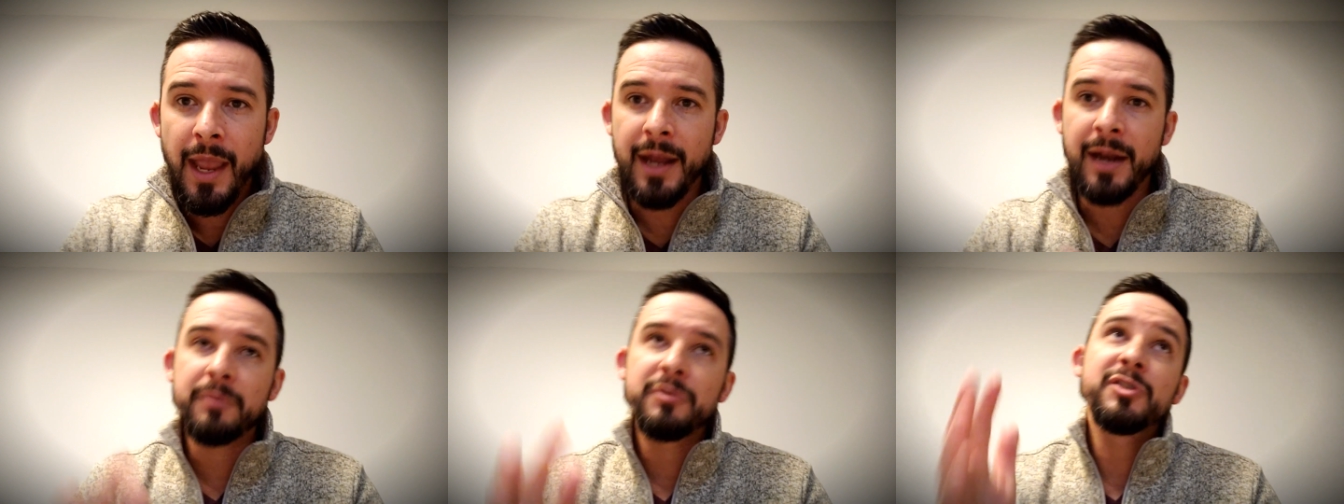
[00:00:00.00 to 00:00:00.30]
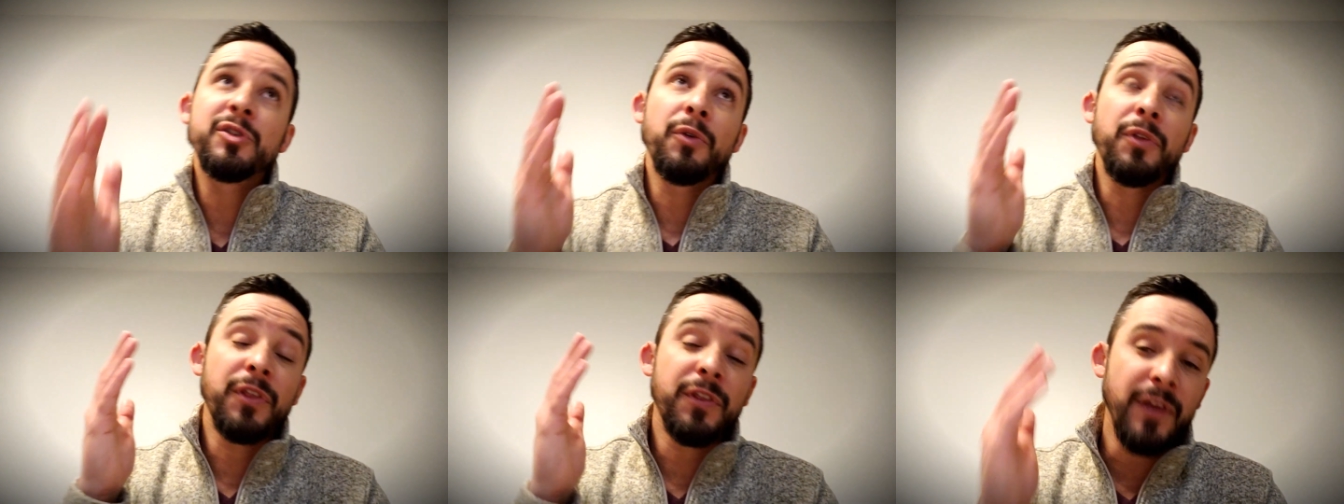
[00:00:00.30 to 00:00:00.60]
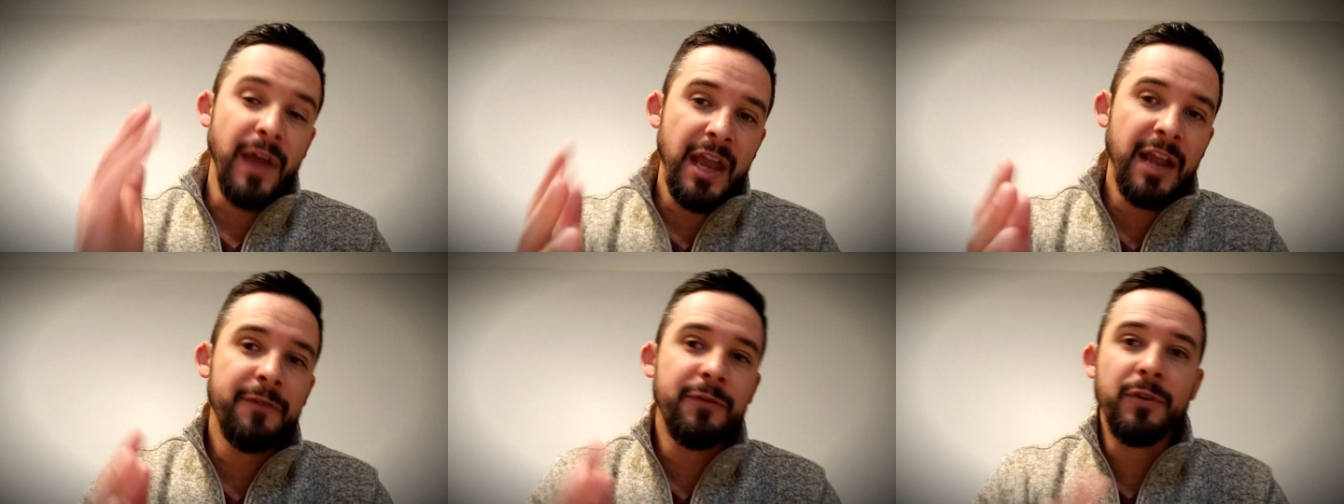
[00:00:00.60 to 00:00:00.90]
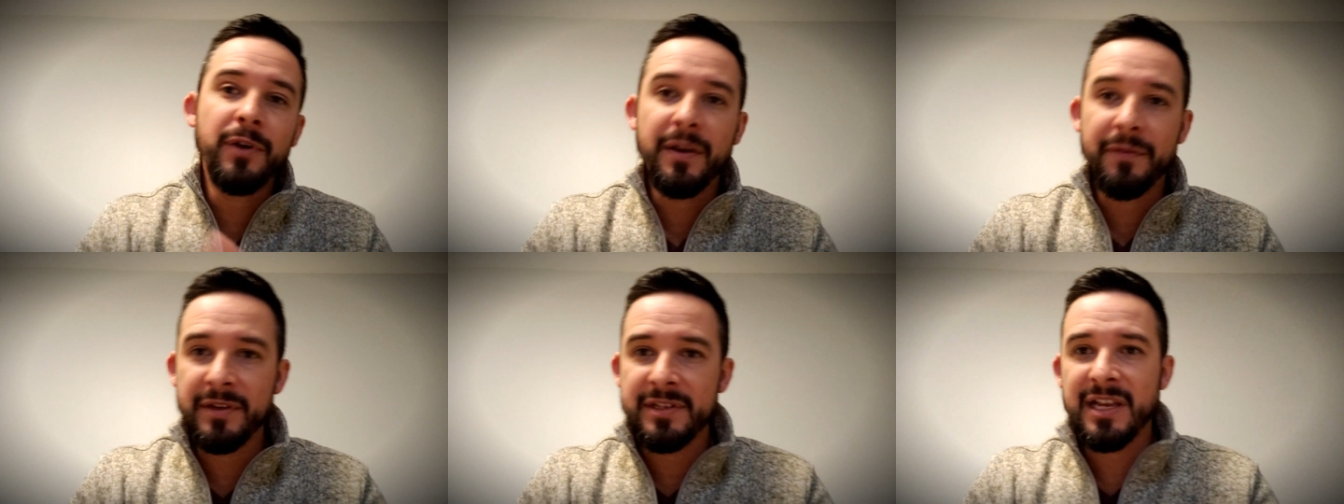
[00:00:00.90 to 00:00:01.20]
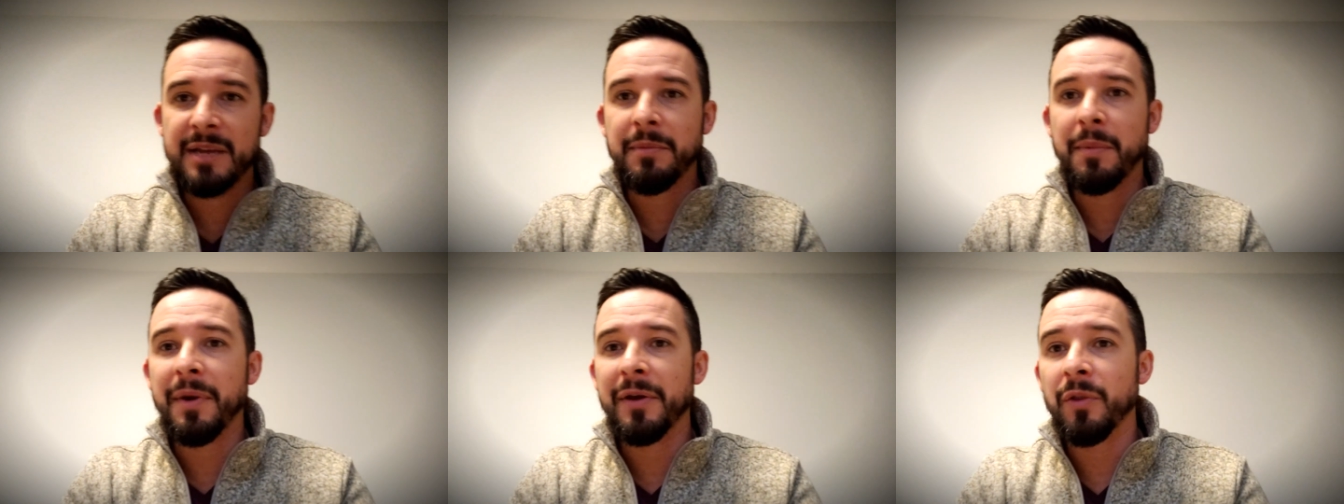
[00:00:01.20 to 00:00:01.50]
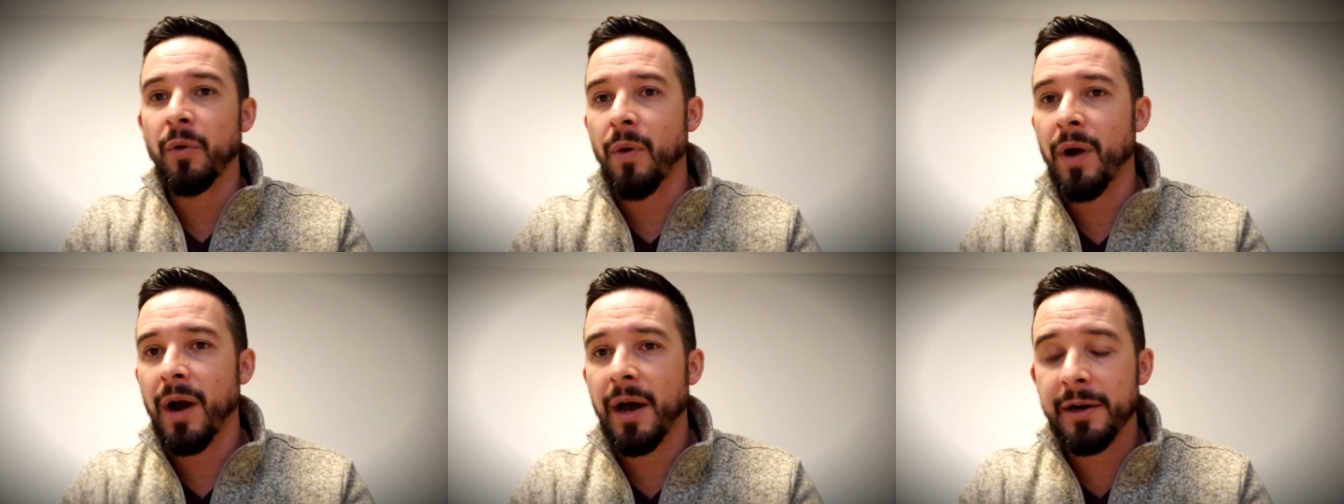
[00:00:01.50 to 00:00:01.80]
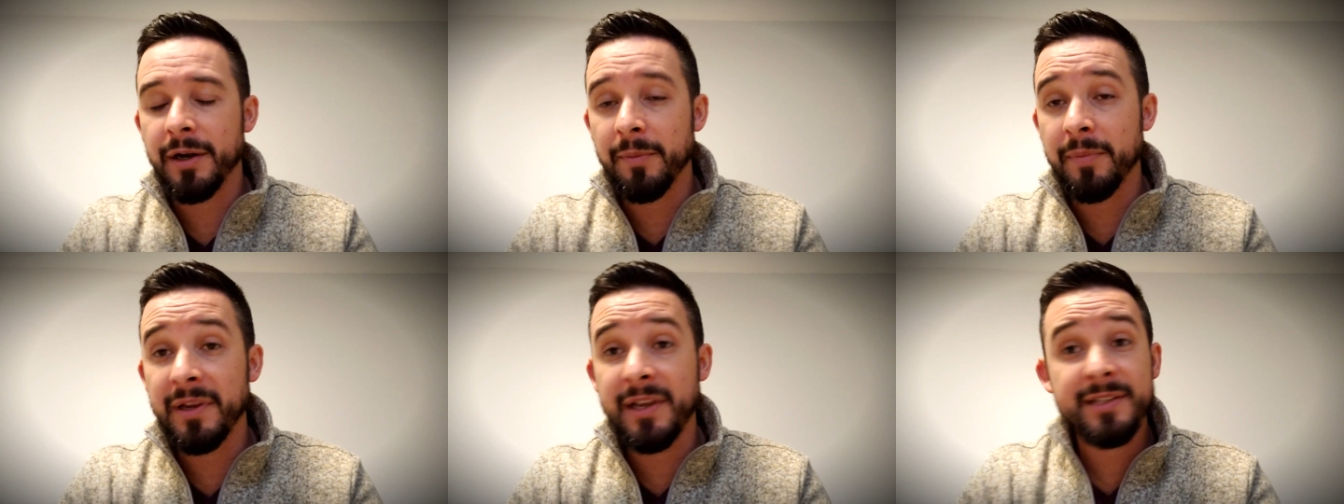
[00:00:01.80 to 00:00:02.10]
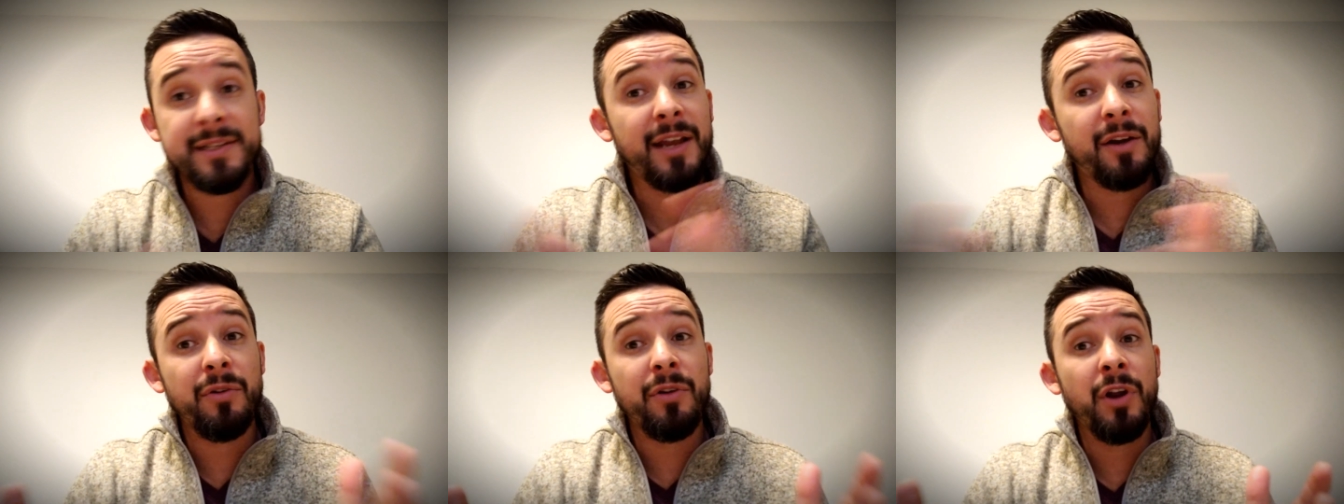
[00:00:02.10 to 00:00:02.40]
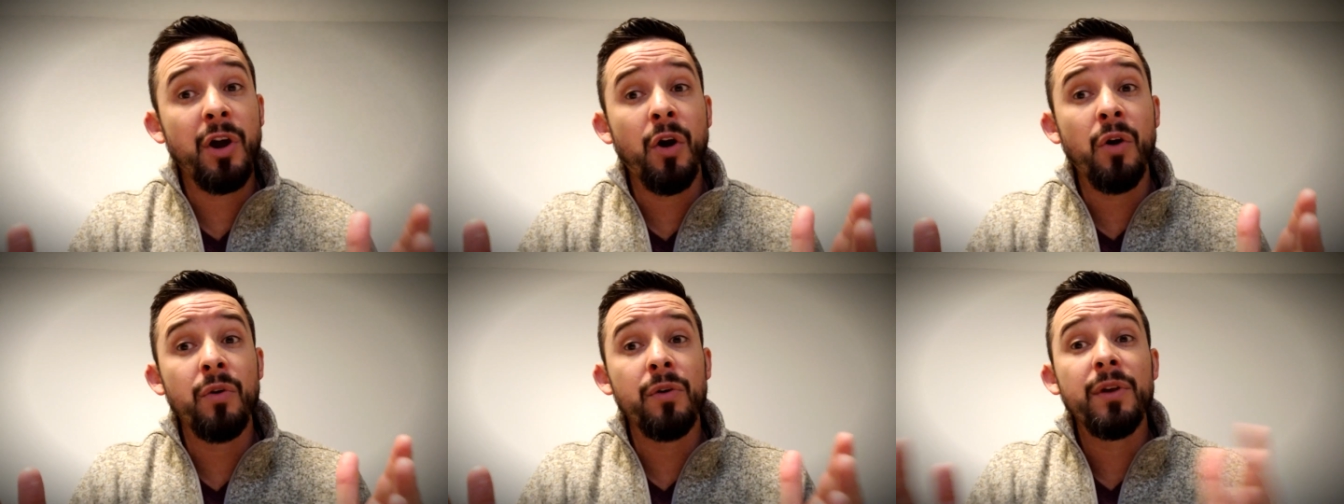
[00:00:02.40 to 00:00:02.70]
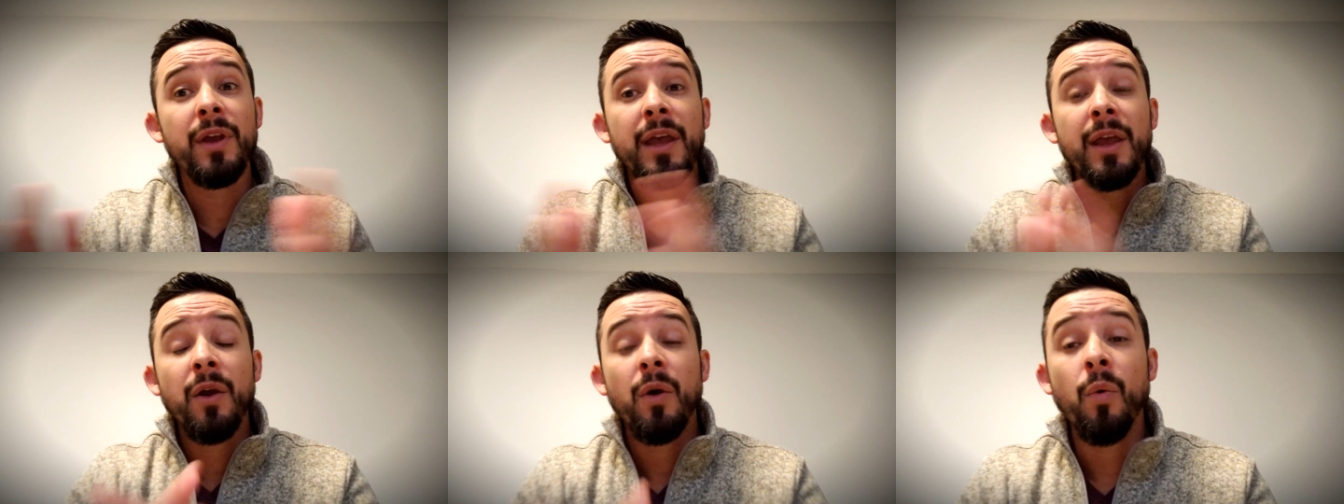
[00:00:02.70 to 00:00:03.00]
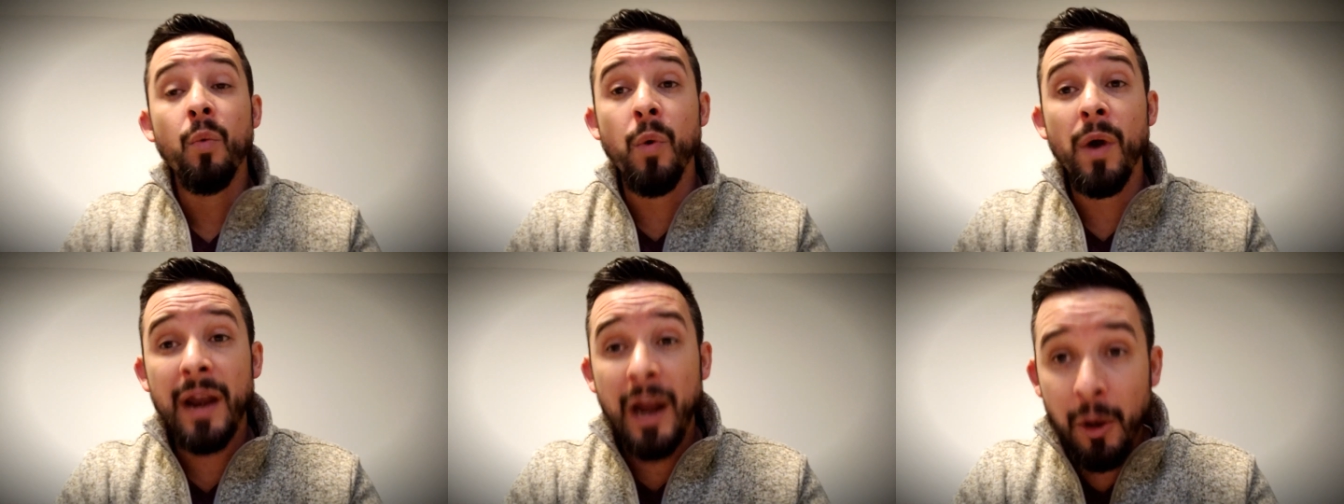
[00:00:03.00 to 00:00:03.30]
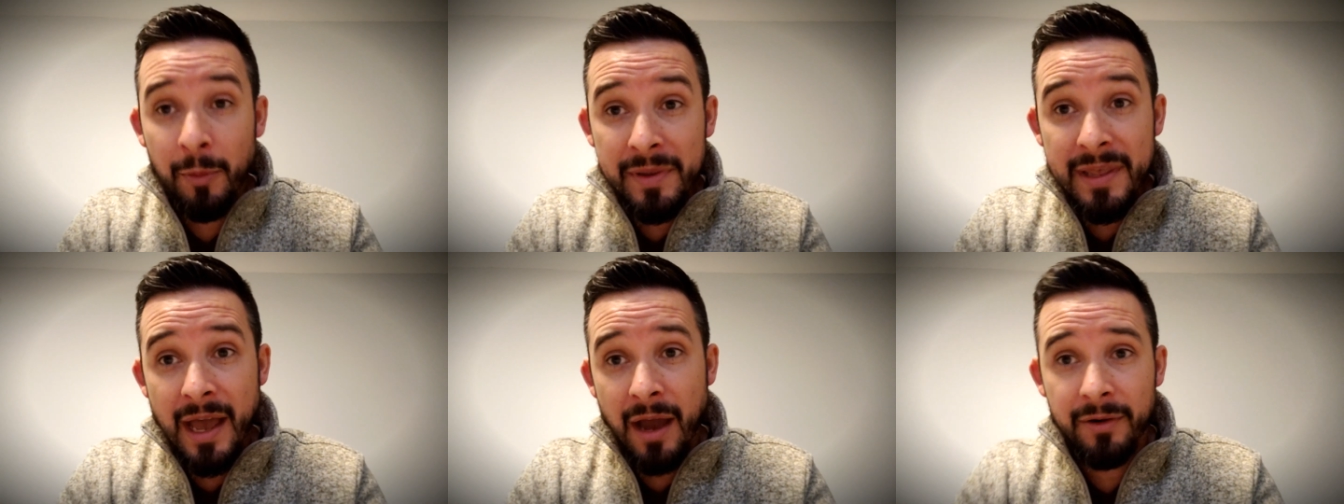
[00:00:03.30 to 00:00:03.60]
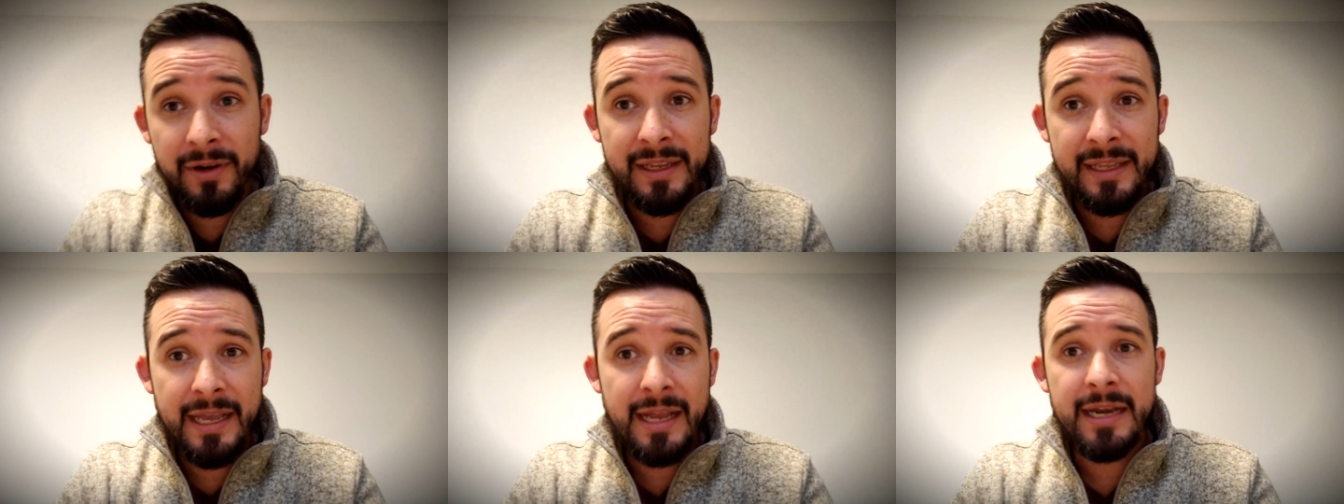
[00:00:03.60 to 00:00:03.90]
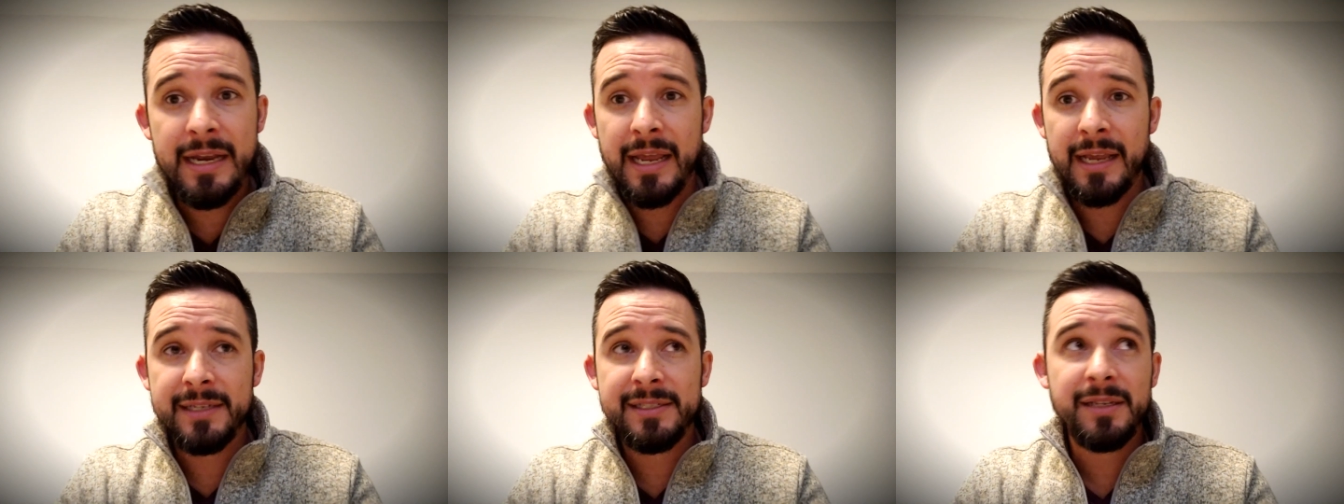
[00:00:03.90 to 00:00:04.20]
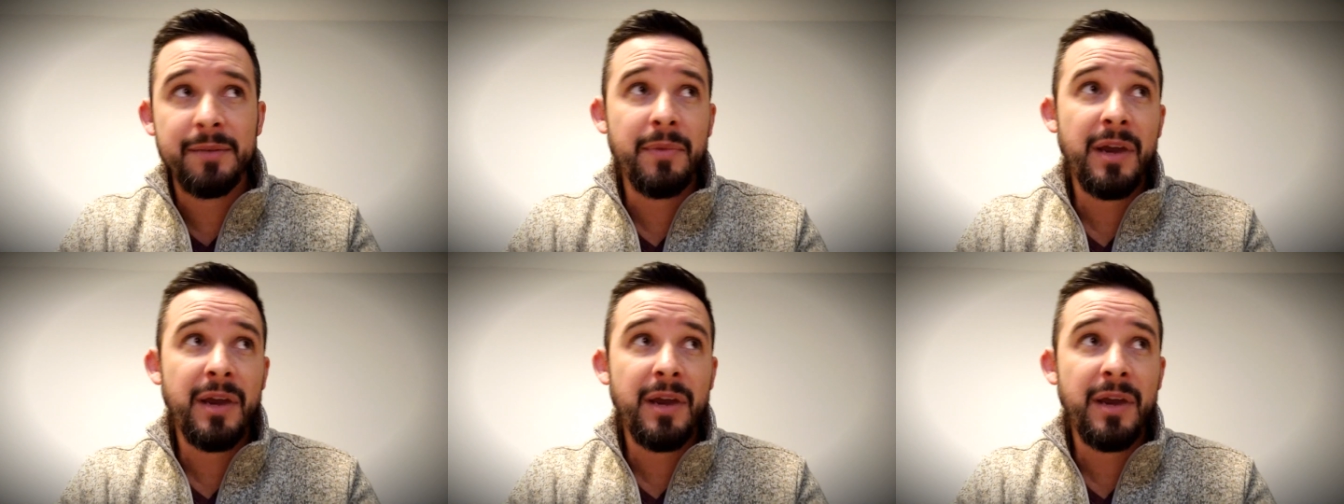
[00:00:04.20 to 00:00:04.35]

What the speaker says: and I'm so thankful every time I'm on the water because I don't know when I'll be out again next.